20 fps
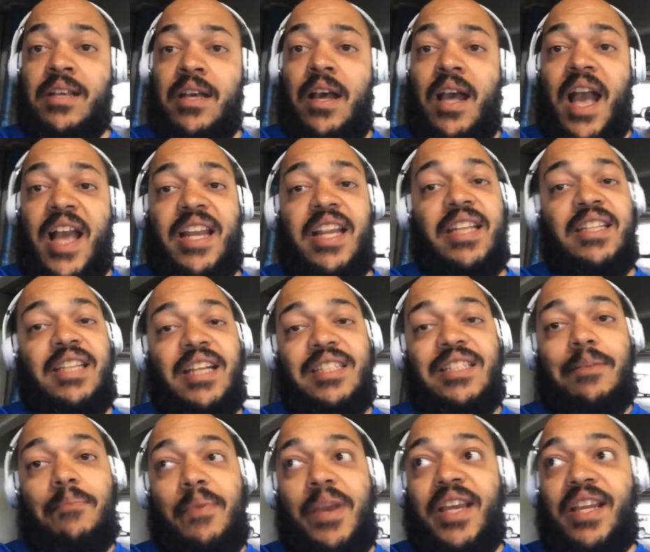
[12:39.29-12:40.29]
And it
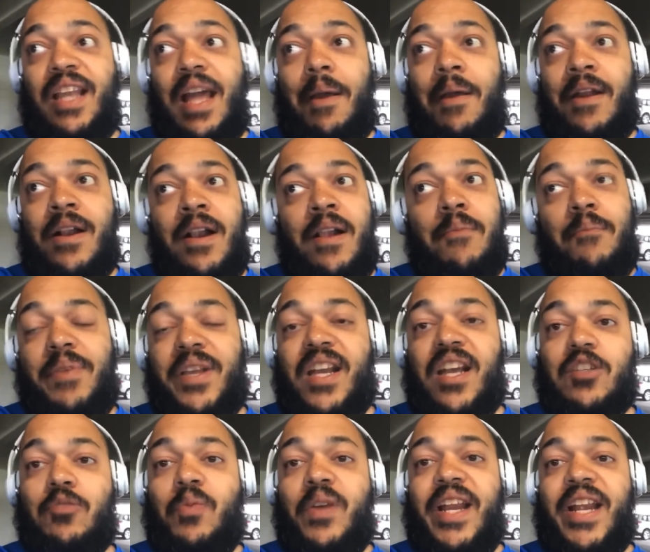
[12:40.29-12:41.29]
doesn't mean that because
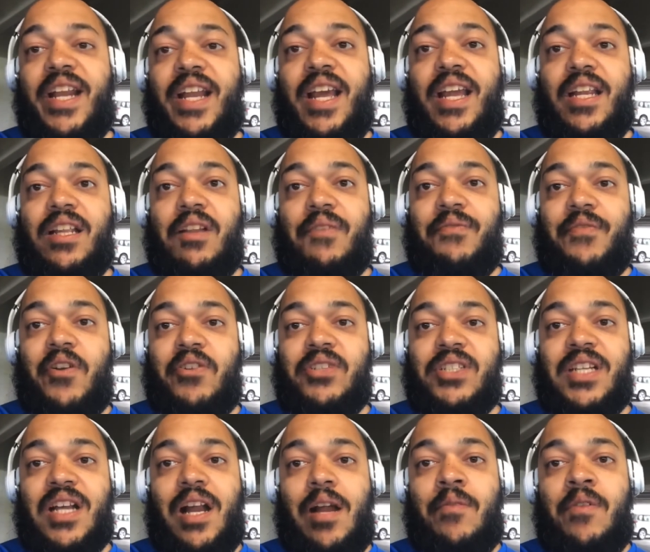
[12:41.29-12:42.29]
we didn't get it the first
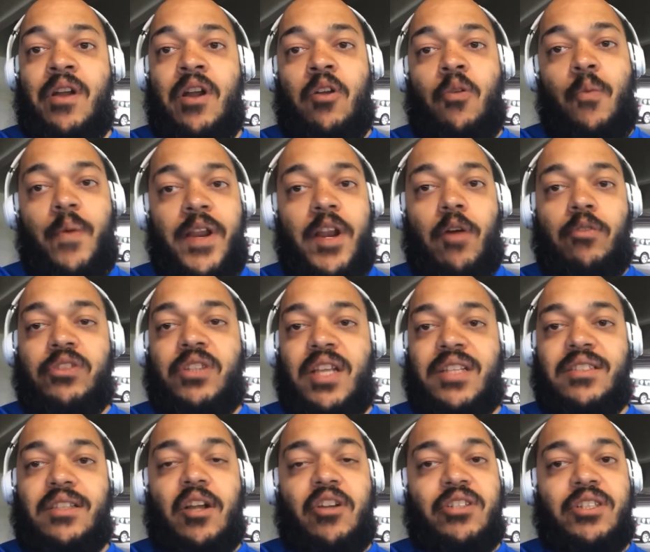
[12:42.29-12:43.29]
time, we don't dust
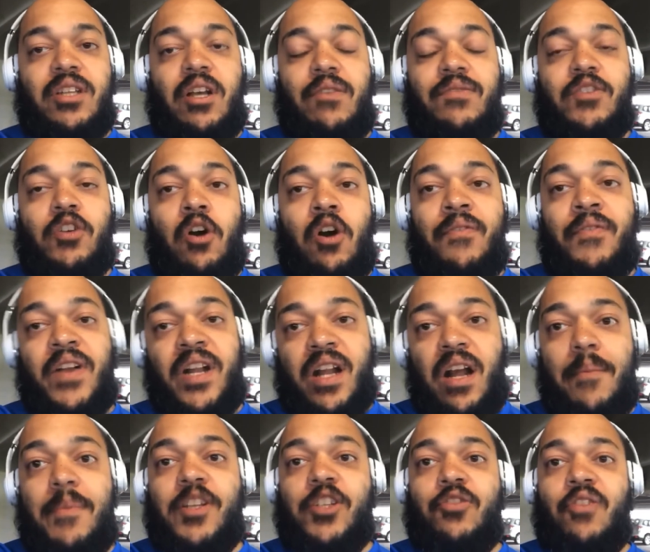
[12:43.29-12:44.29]
ourselves off and come
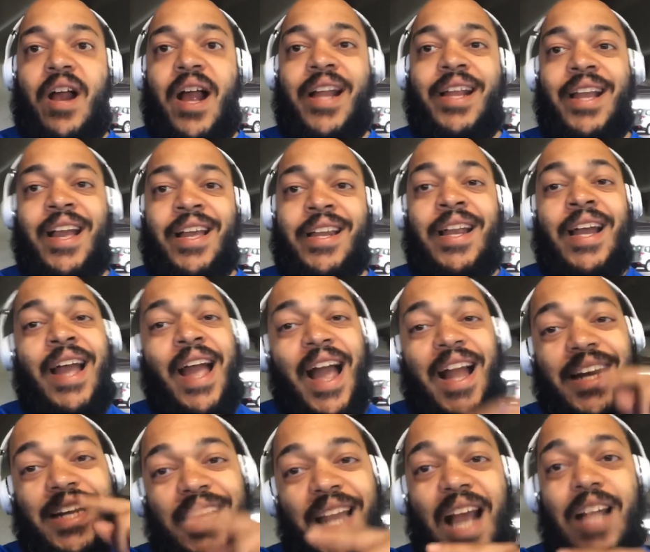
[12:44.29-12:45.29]
and try again. And
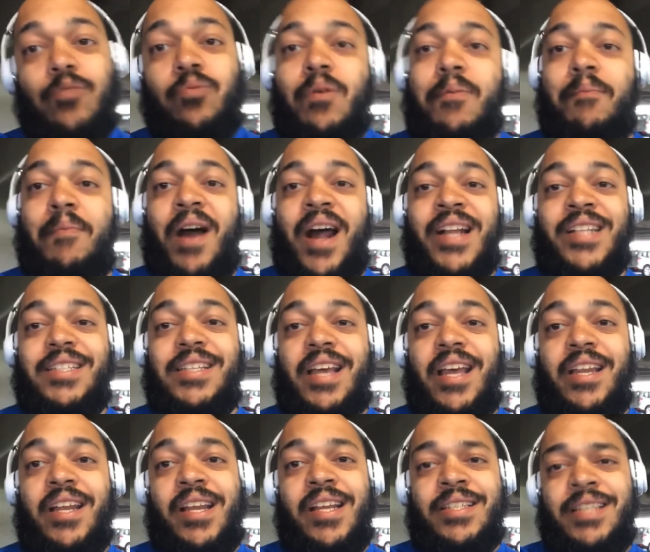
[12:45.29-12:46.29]
that's what mindset
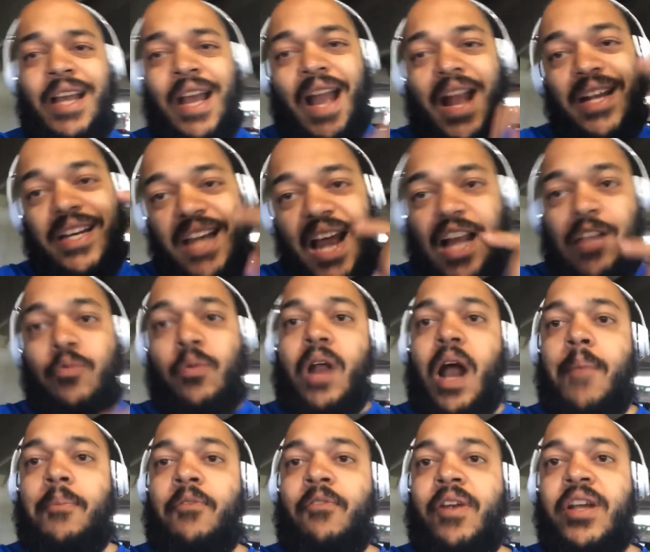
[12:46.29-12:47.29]
is, and that's what
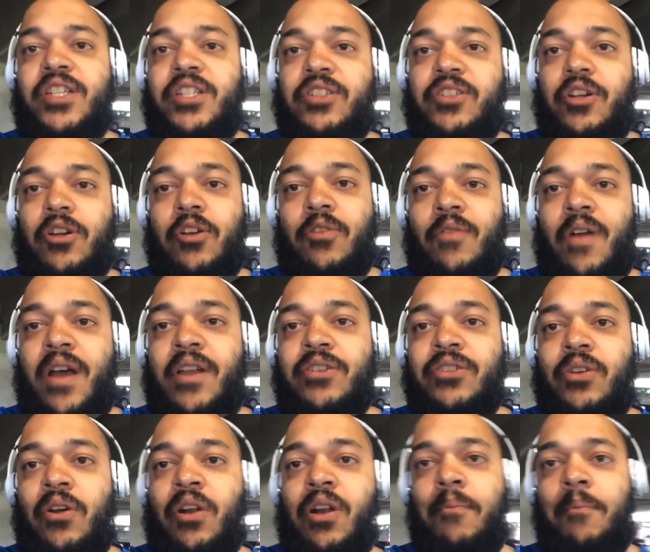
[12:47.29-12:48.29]
Operation Turnaround is
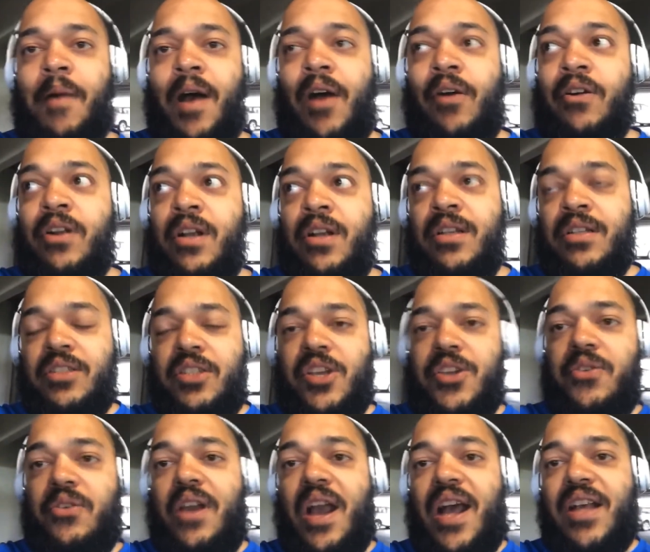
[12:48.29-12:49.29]
all about. See you
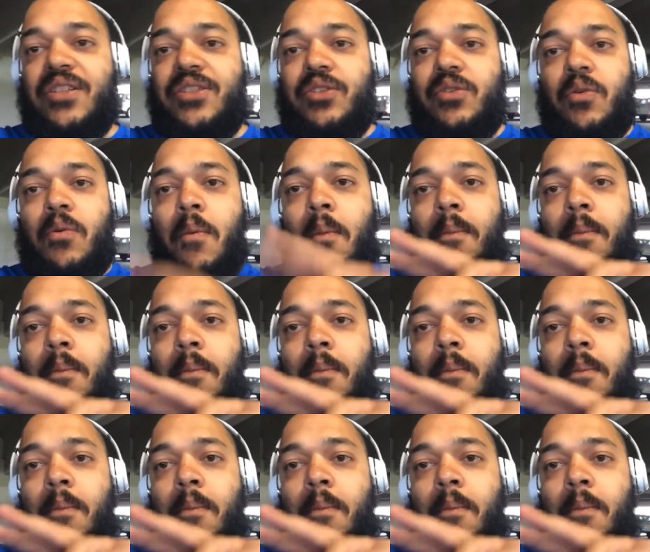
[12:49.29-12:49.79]
guys soon.